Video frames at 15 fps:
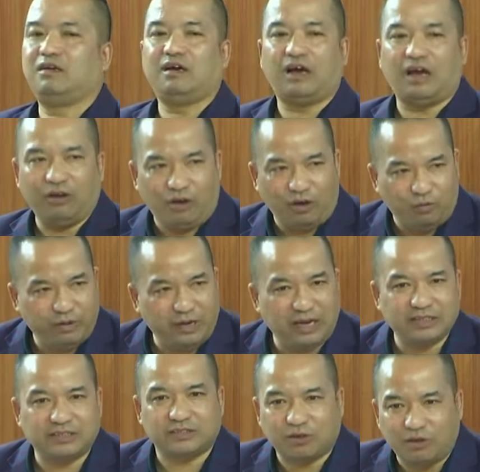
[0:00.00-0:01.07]
Along with
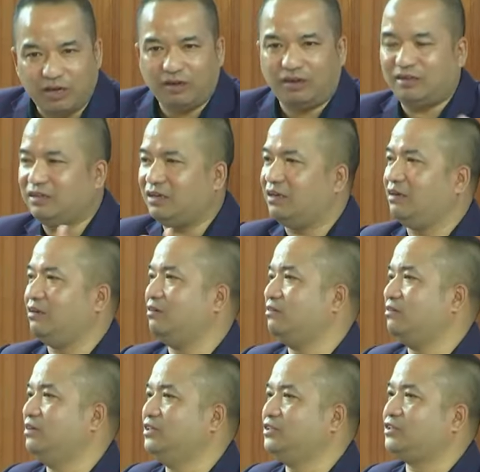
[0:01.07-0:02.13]
us, call all
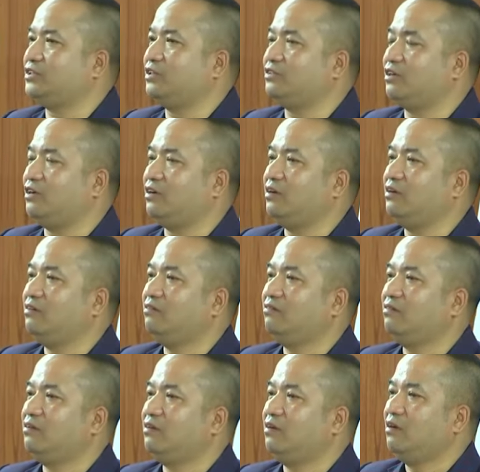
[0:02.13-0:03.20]
the legislator,
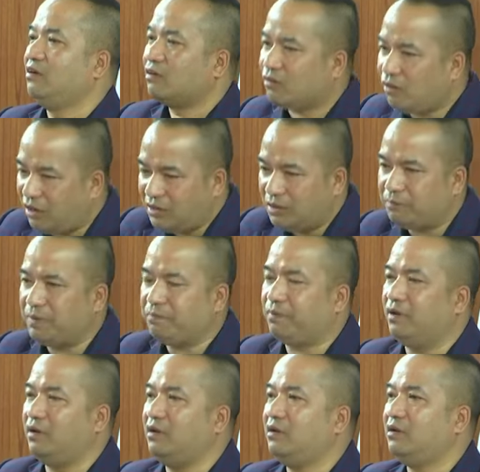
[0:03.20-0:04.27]
call the
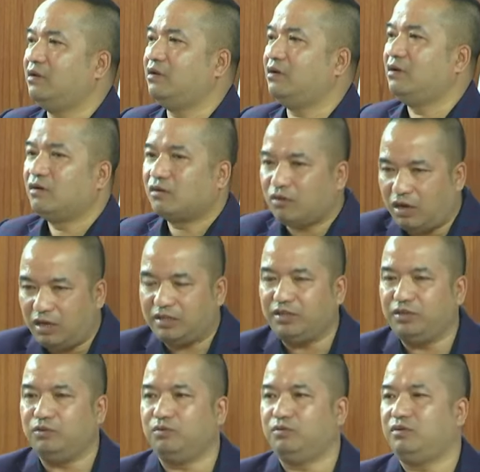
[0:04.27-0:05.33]
people, call the
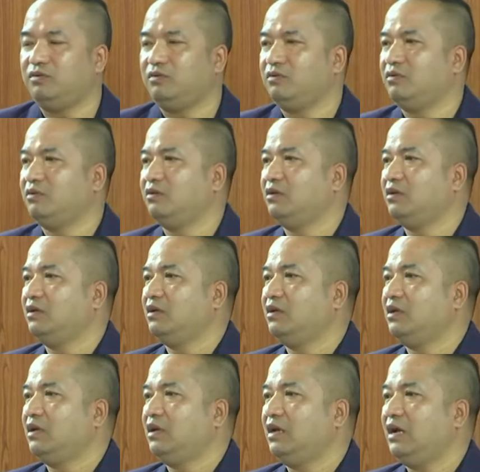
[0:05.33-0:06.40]
youth.
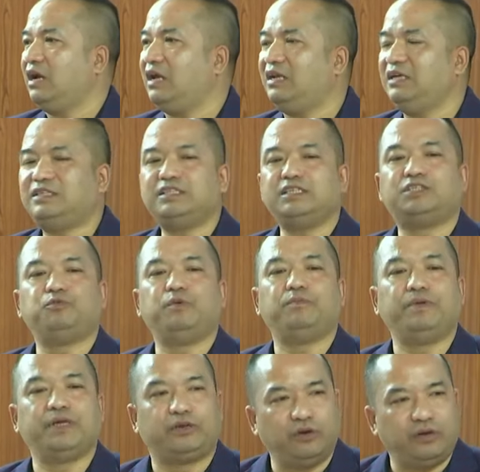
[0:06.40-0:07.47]
At least it will
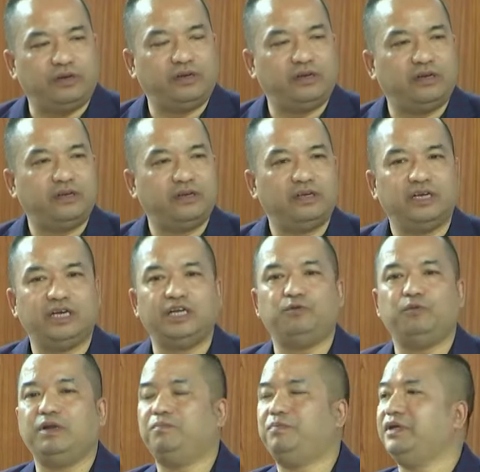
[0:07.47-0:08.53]
be good. It
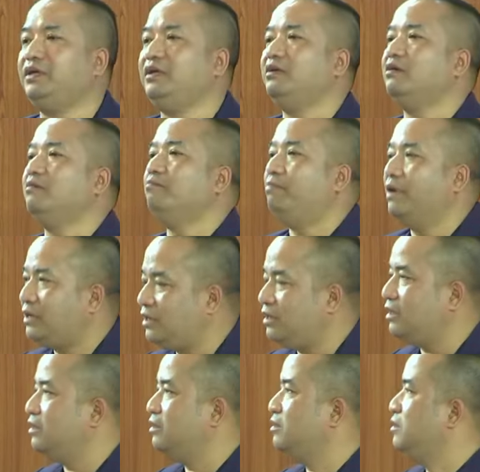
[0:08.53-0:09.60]
will be
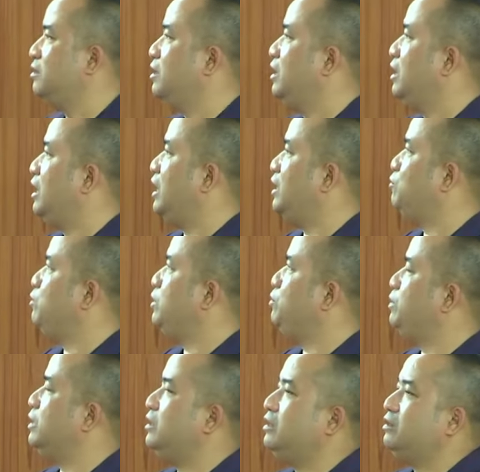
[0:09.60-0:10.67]
better and we
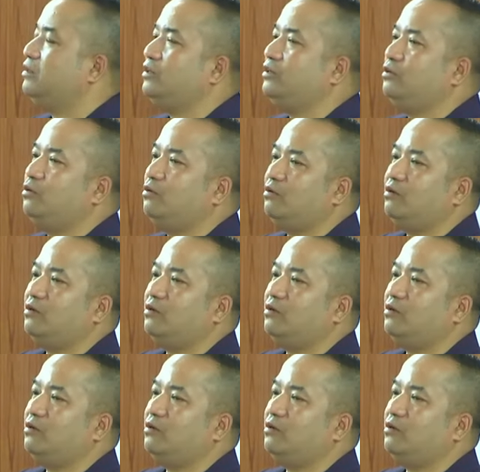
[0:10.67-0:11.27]
will, you know,